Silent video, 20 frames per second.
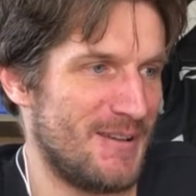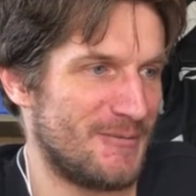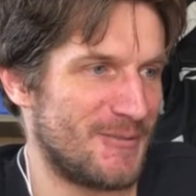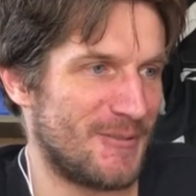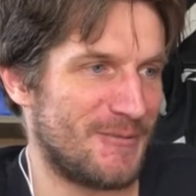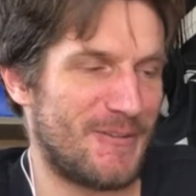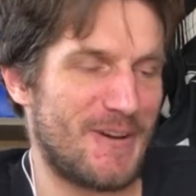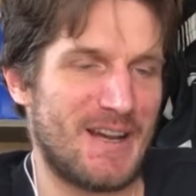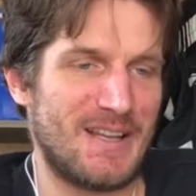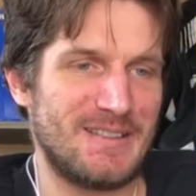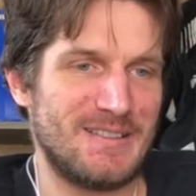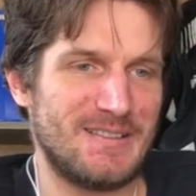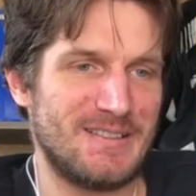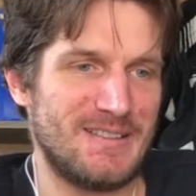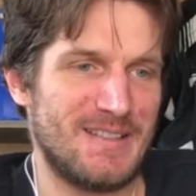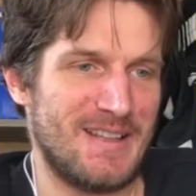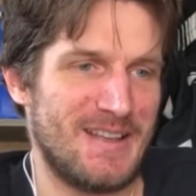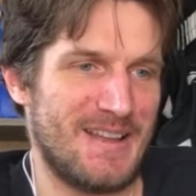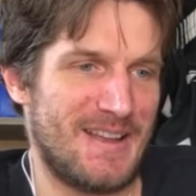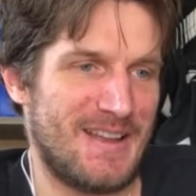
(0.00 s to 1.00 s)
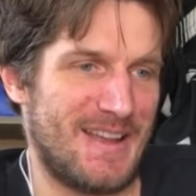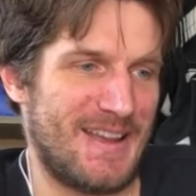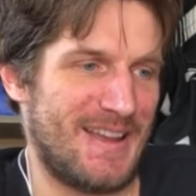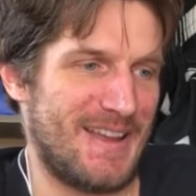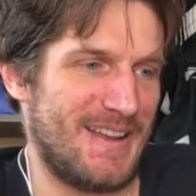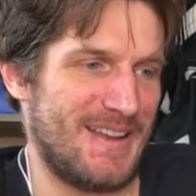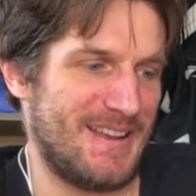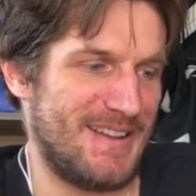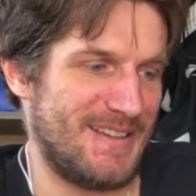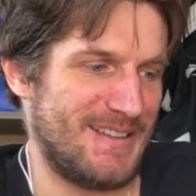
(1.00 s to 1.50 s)
funs,
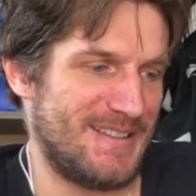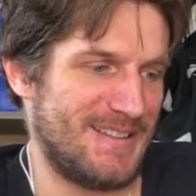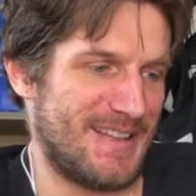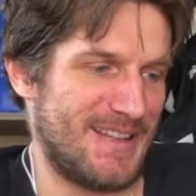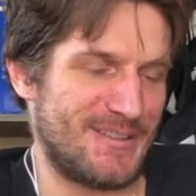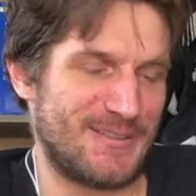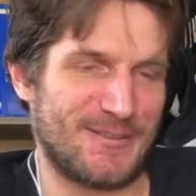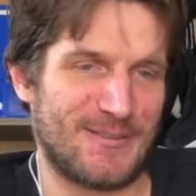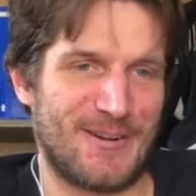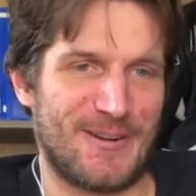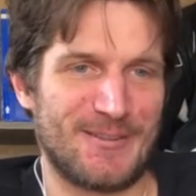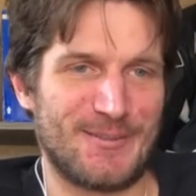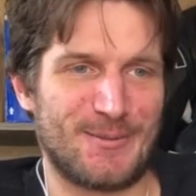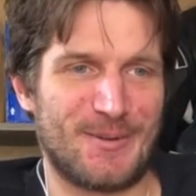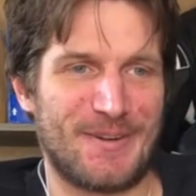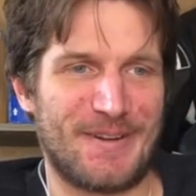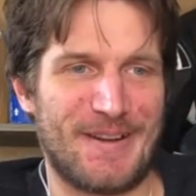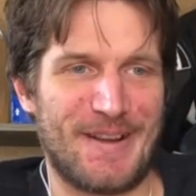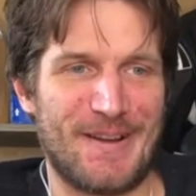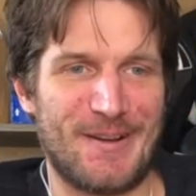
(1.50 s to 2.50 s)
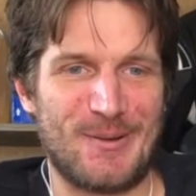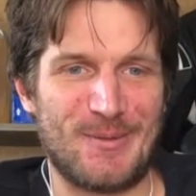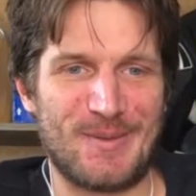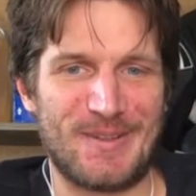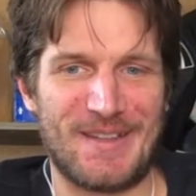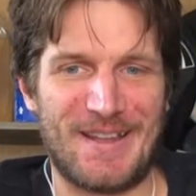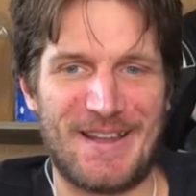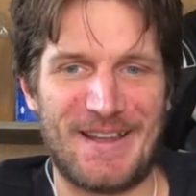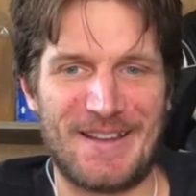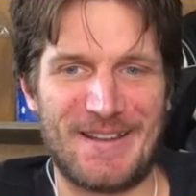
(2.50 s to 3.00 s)
and they saw I was wearing a
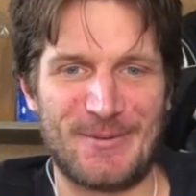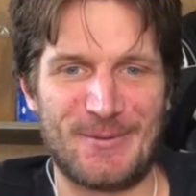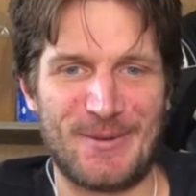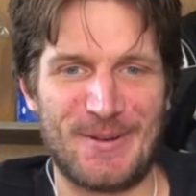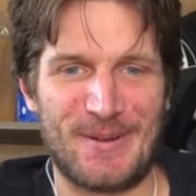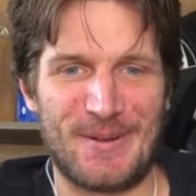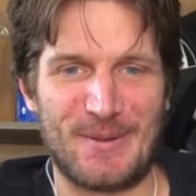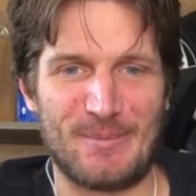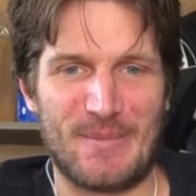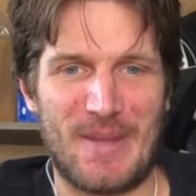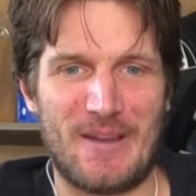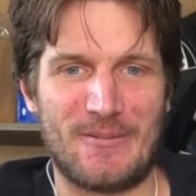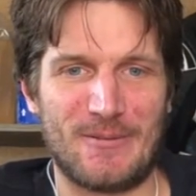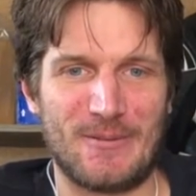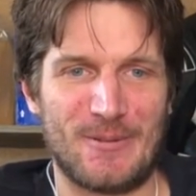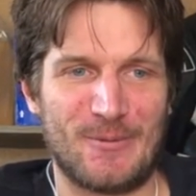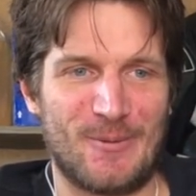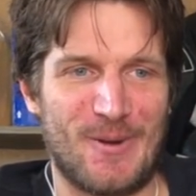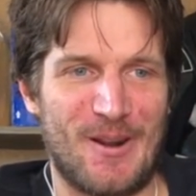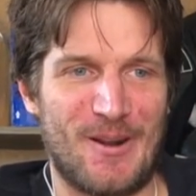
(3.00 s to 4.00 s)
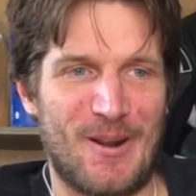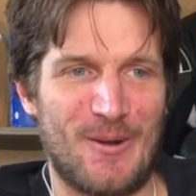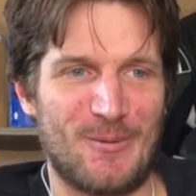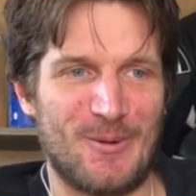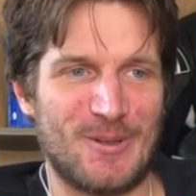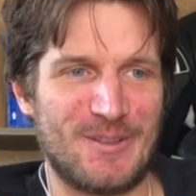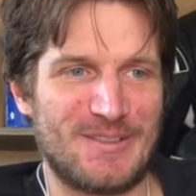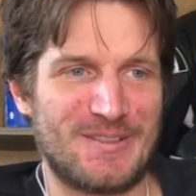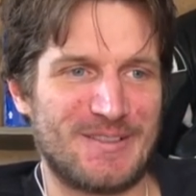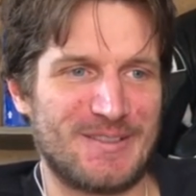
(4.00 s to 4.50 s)
helmet and they were baffled at where I
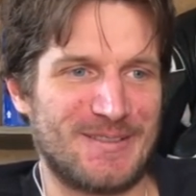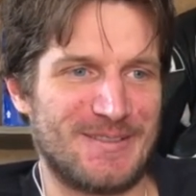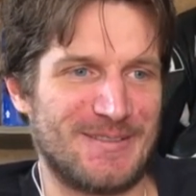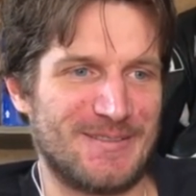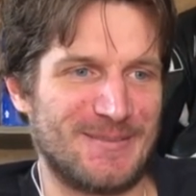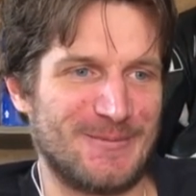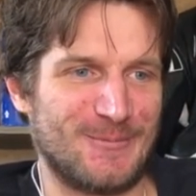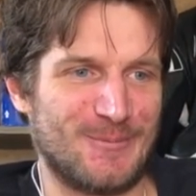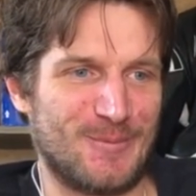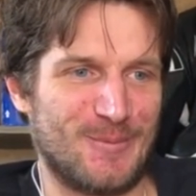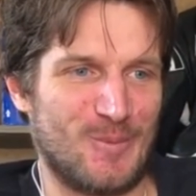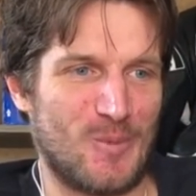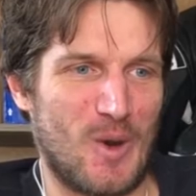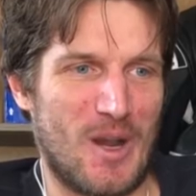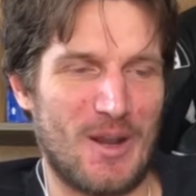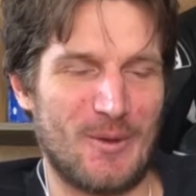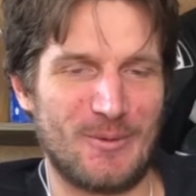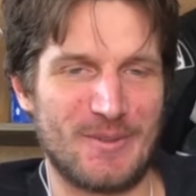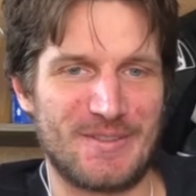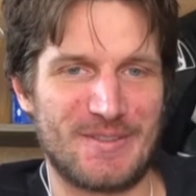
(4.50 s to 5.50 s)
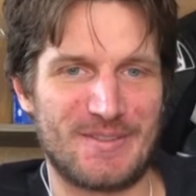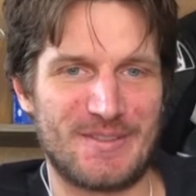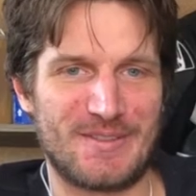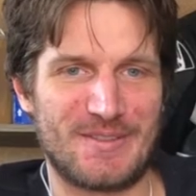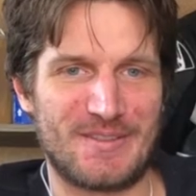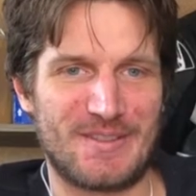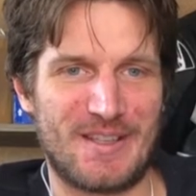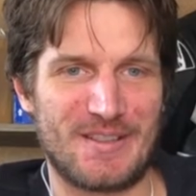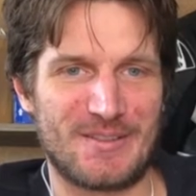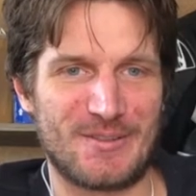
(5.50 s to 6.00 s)
was and why it was
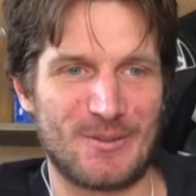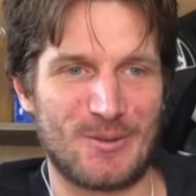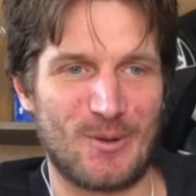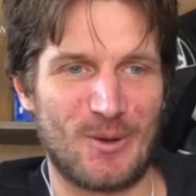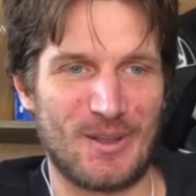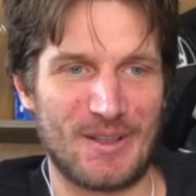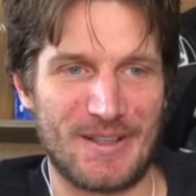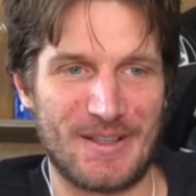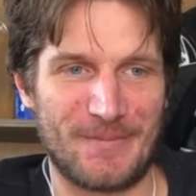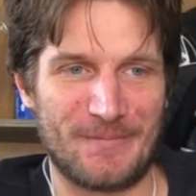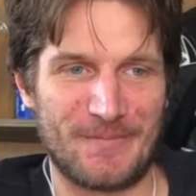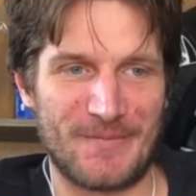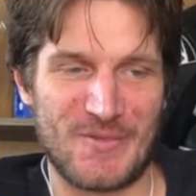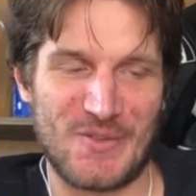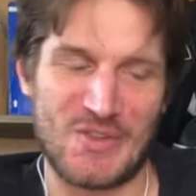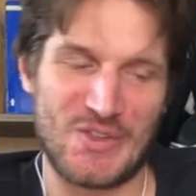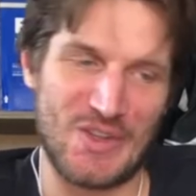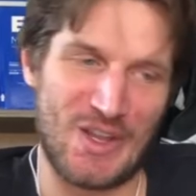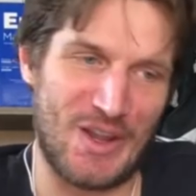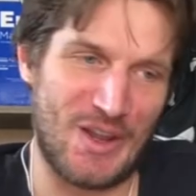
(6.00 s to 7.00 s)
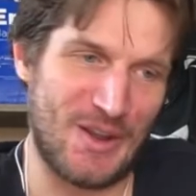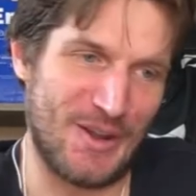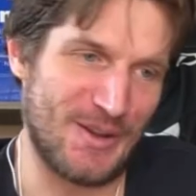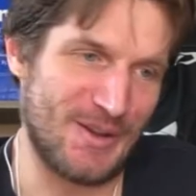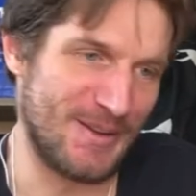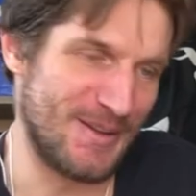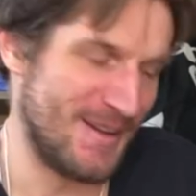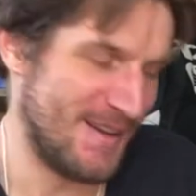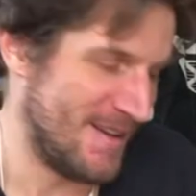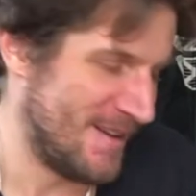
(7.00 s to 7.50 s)
such good quality.
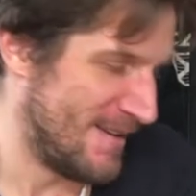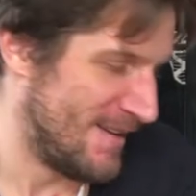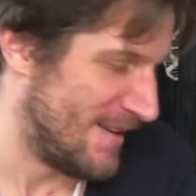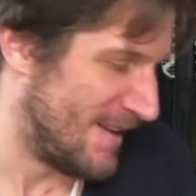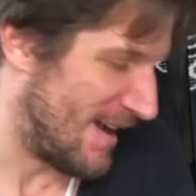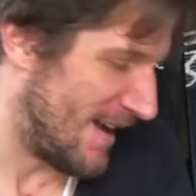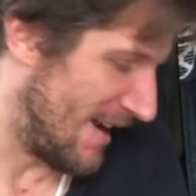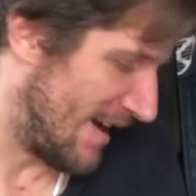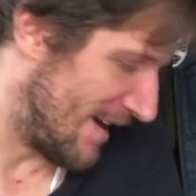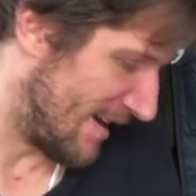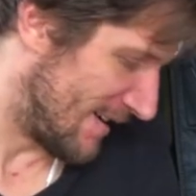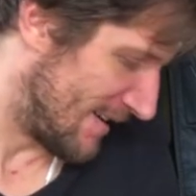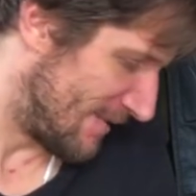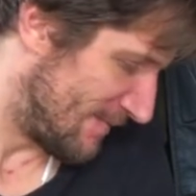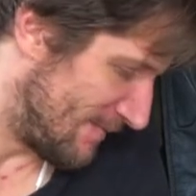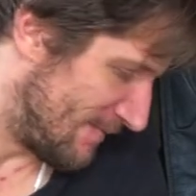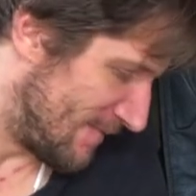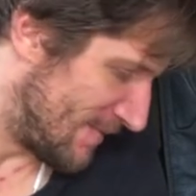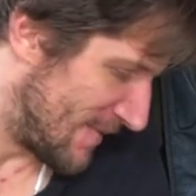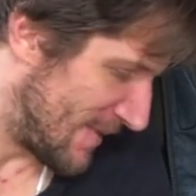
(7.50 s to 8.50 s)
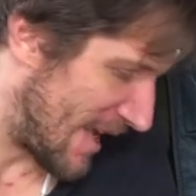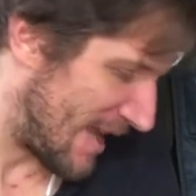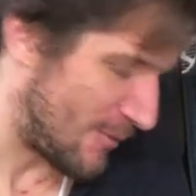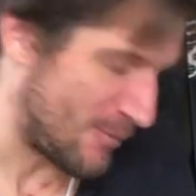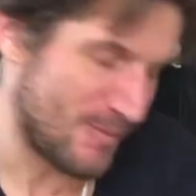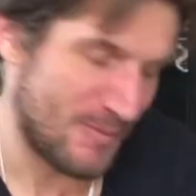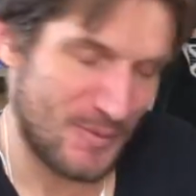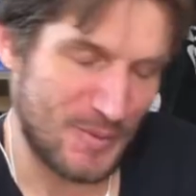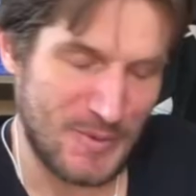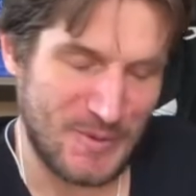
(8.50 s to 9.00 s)
So
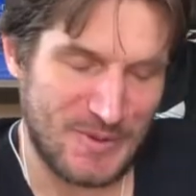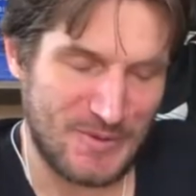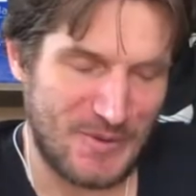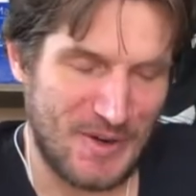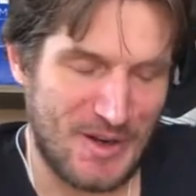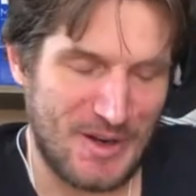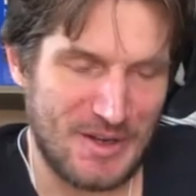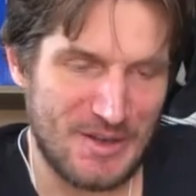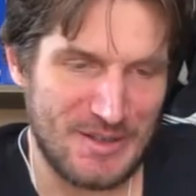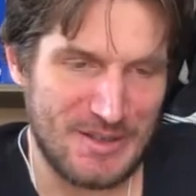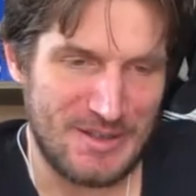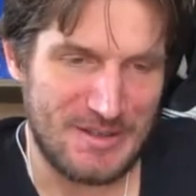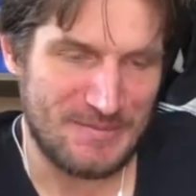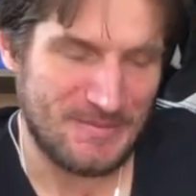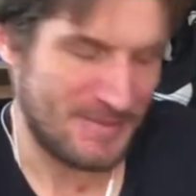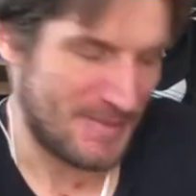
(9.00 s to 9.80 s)
that was very good.